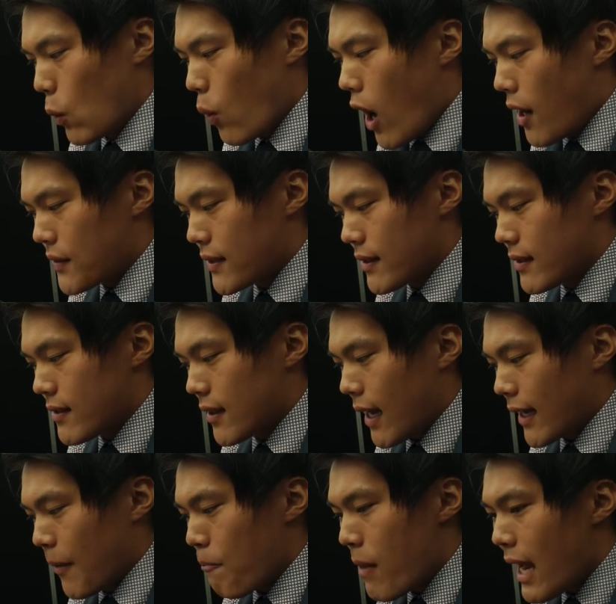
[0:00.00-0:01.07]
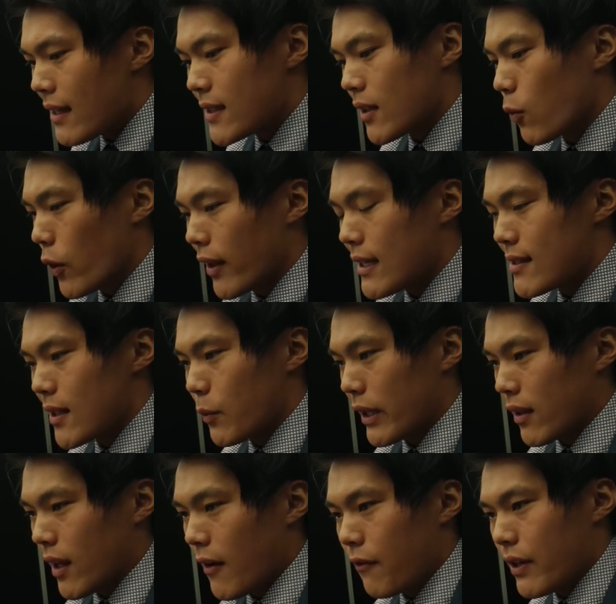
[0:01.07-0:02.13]
whilst it's like amazing what they did
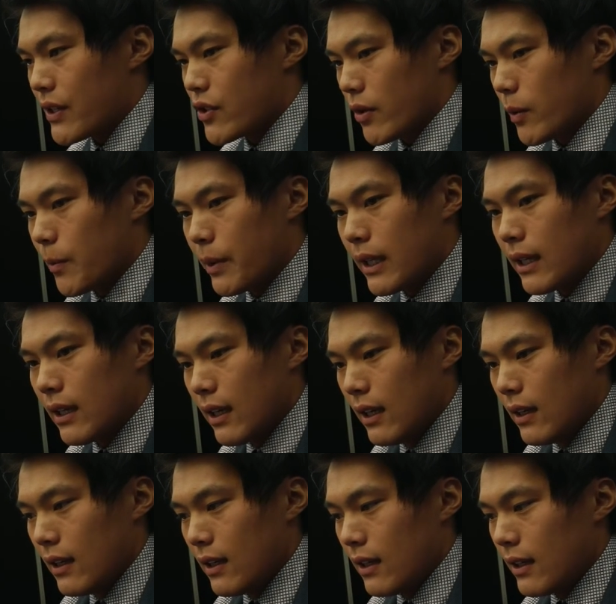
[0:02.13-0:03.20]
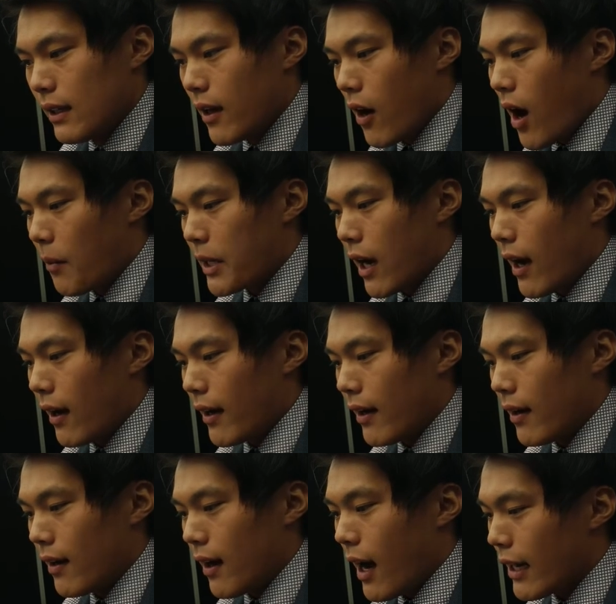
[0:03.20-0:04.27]
with Leverage, it would be, you know, I'm kind
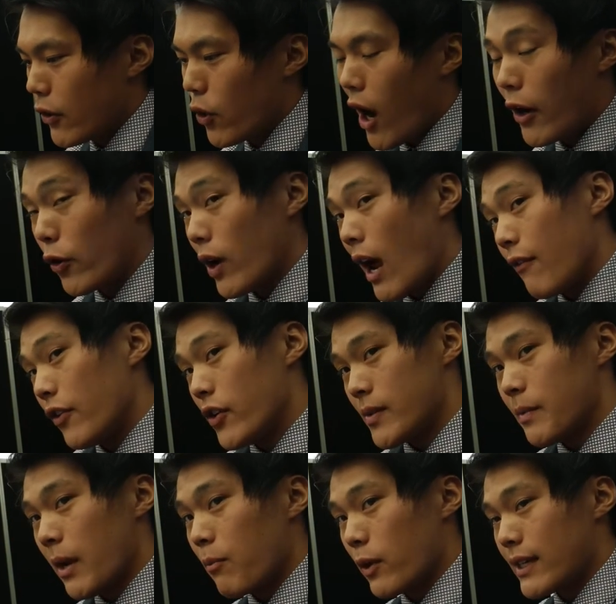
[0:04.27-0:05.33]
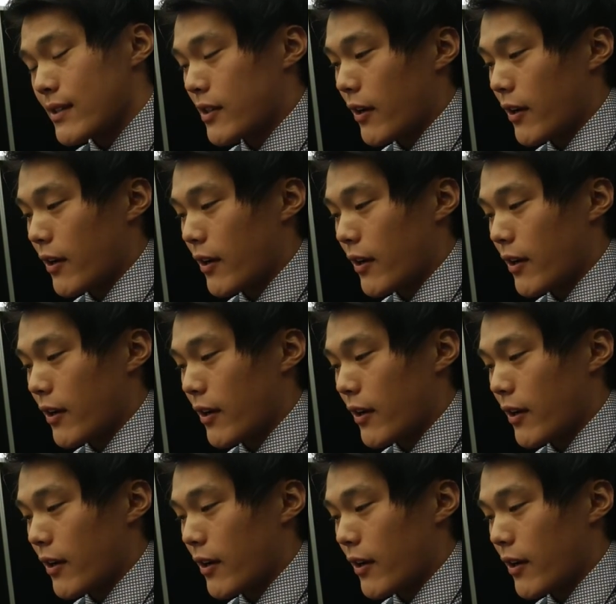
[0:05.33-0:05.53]
of, I don't, I don't have those memories.